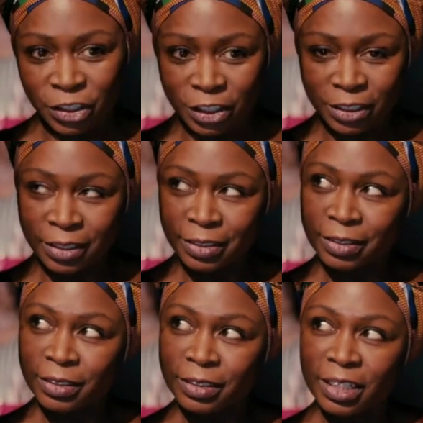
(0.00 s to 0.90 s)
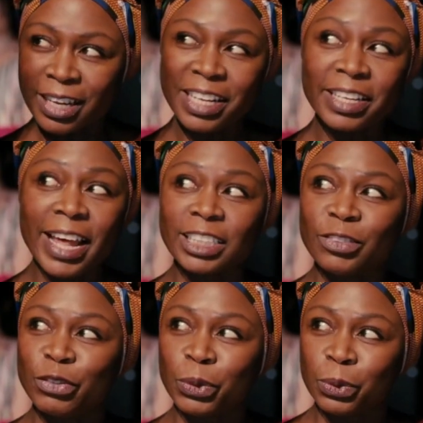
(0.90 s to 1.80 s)
that this whole scene was
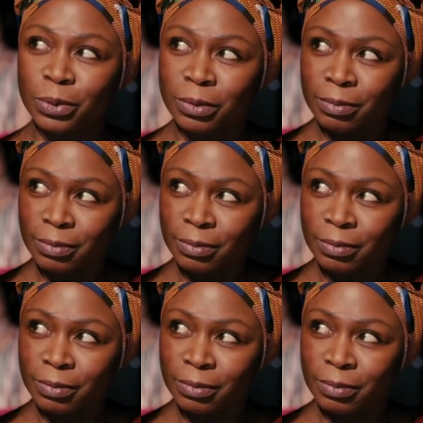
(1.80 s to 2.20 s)
akin to the